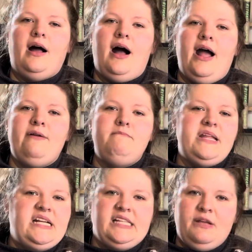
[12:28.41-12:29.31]
I
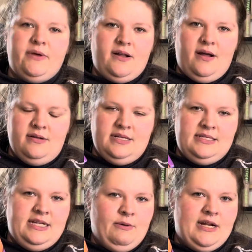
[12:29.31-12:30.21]
immediately went on to
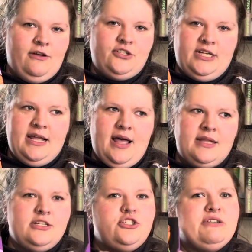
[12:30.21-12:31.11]
see what else she
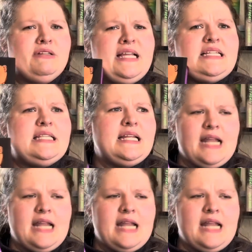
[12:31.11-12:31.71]
has, and she released this.